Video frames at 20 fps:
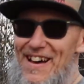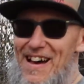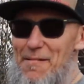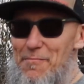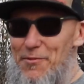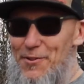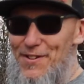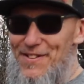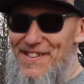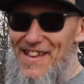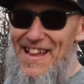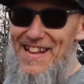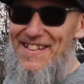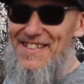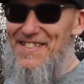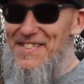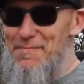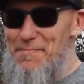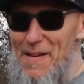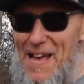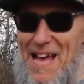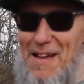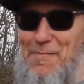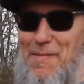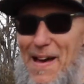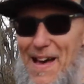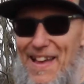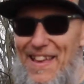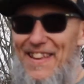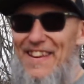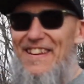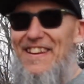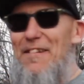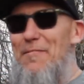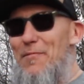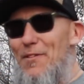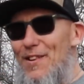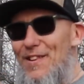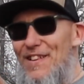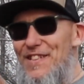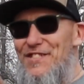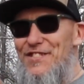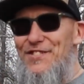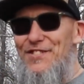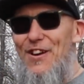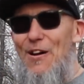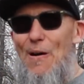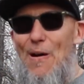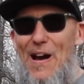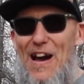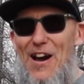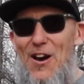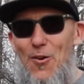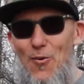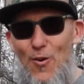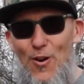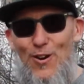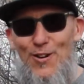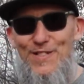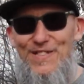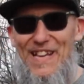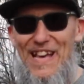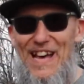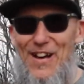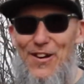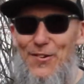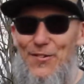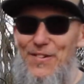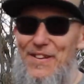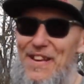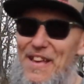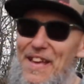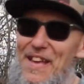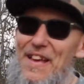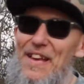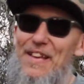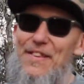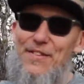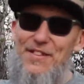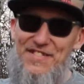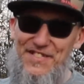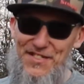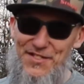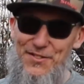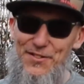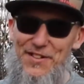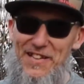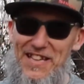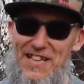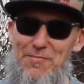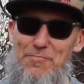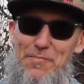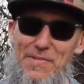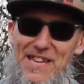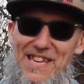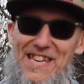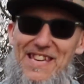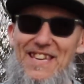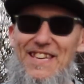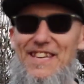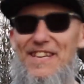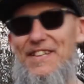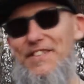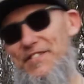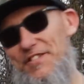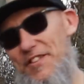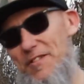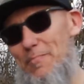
I'm gonna take this backpacking and I'm gonna let you know how it works out. This is gonna get me into